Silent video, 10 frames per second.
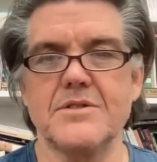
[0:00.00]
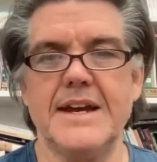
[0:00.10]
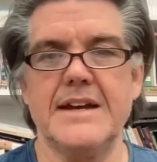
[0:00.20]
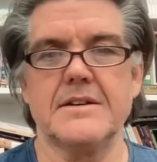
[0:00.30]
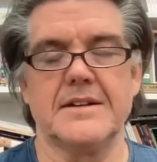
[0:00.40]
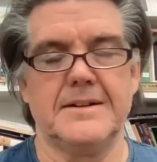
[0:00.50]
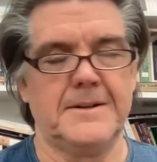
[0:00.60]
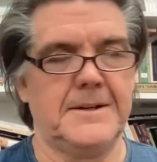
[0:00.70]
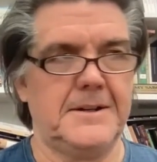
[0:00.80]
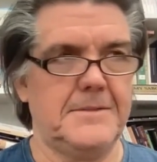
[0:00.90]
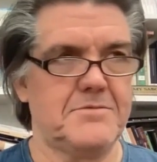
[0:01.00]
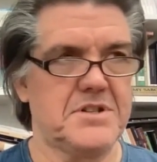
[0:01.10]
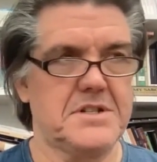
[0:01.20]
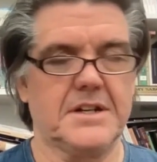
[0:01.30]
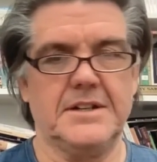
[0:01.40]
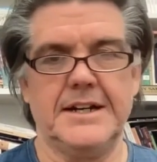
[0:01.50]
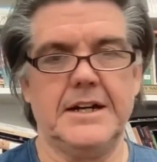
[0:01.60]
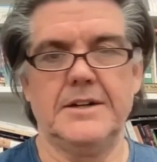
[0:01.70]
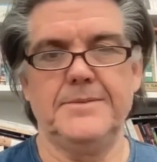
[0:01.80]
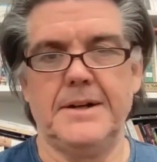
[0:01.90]
You can't just
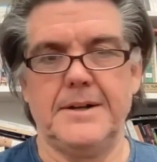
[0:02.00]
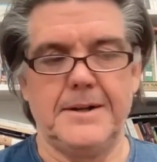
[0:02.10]
declare